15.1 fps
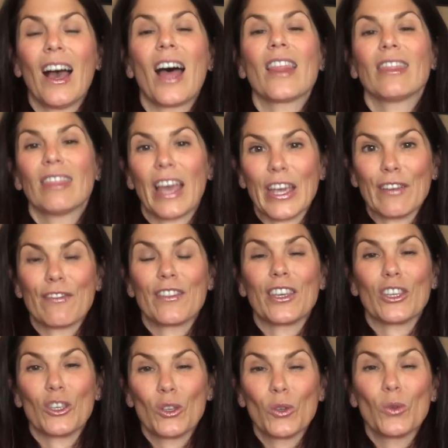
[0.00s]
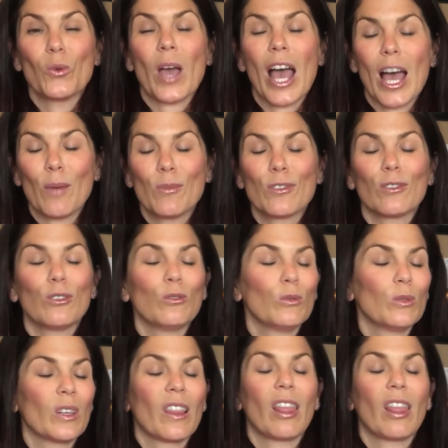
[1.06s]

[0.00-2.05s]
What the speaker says: a life that you absolutely